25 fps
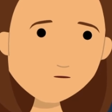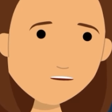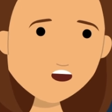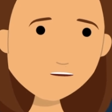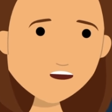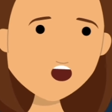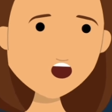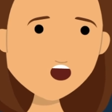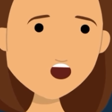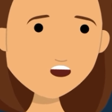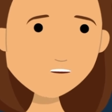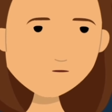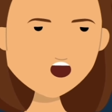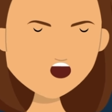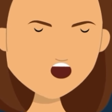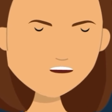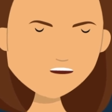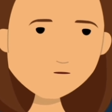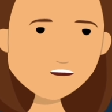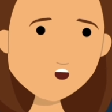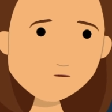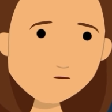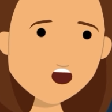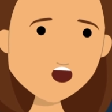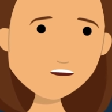to diagnose
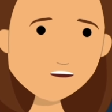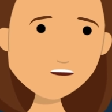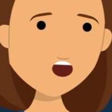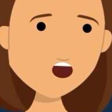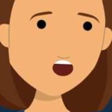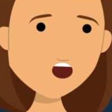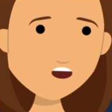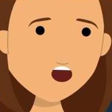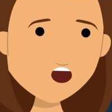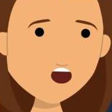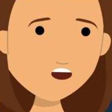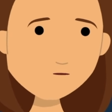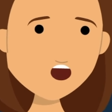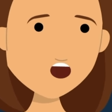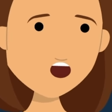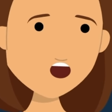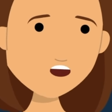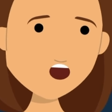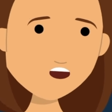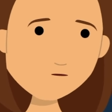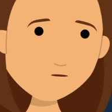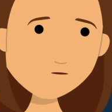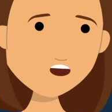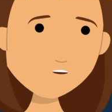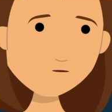depression in
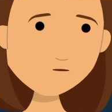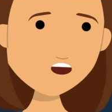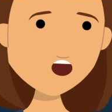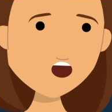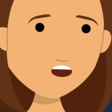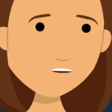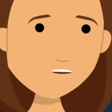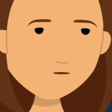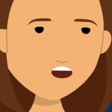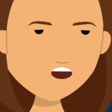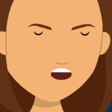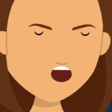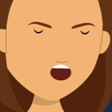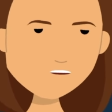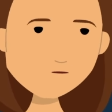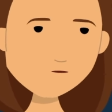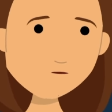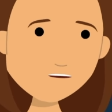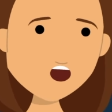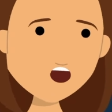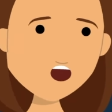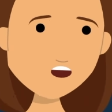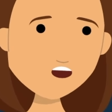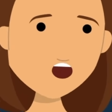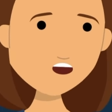older people with
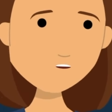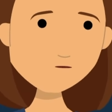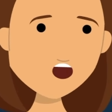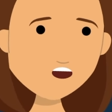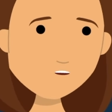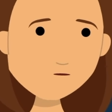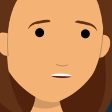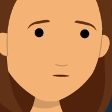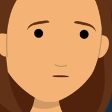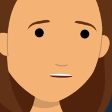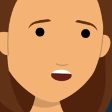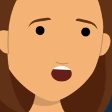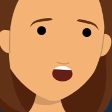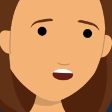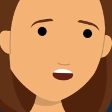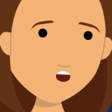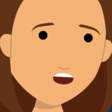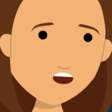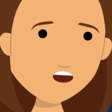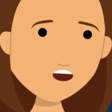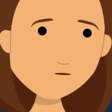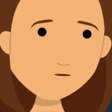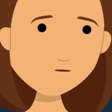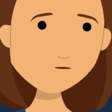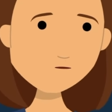cognitive
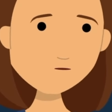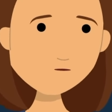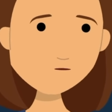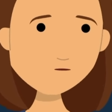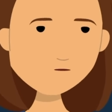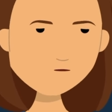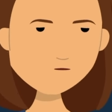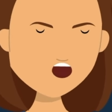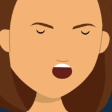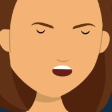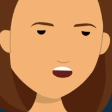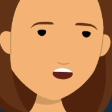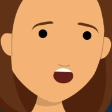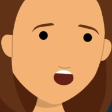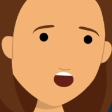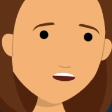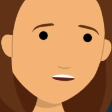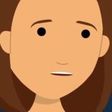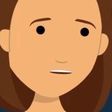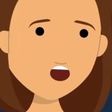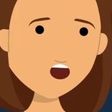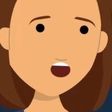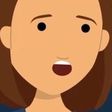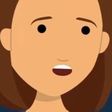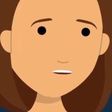decline, as these
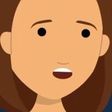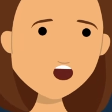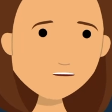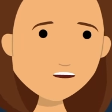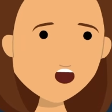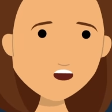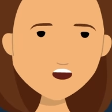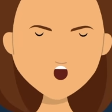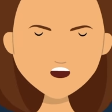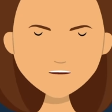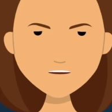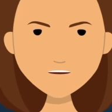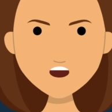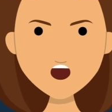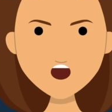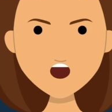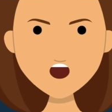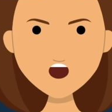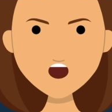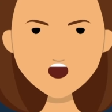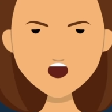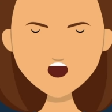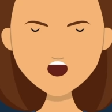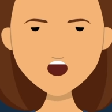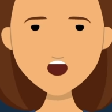individuals
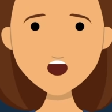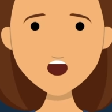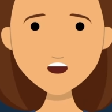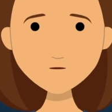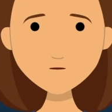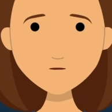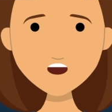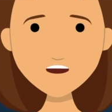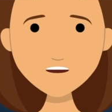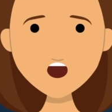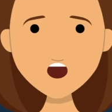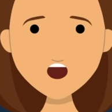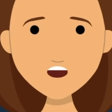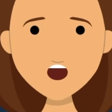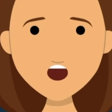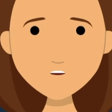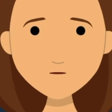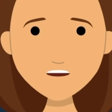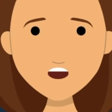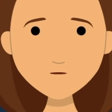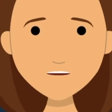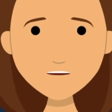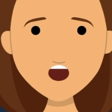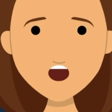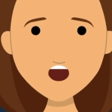may not be able
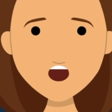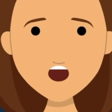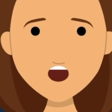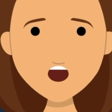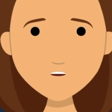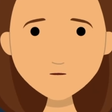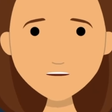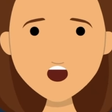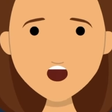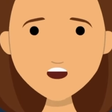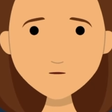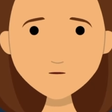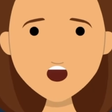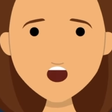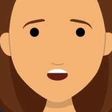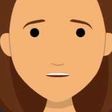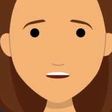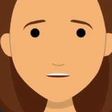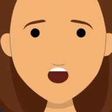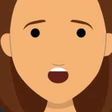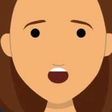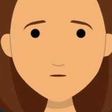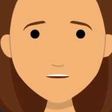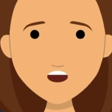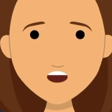to communicate their
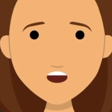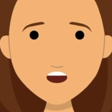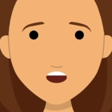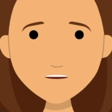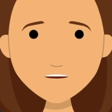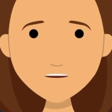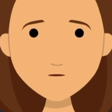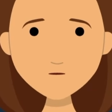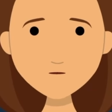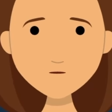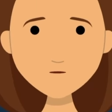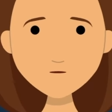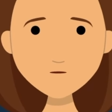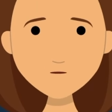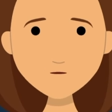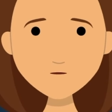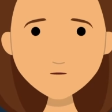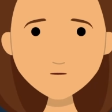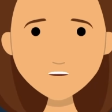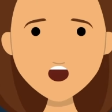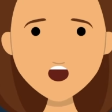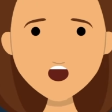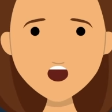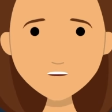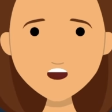symptoms
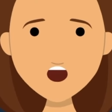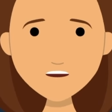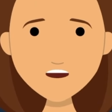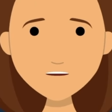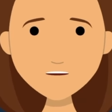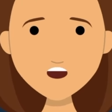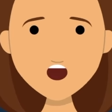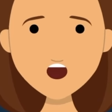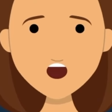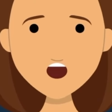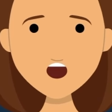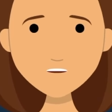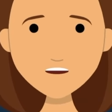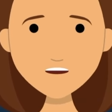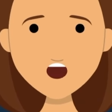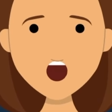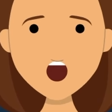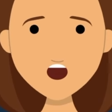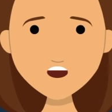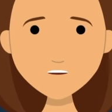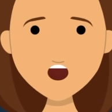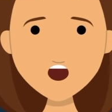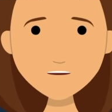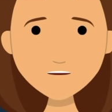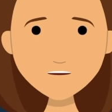or describe how they're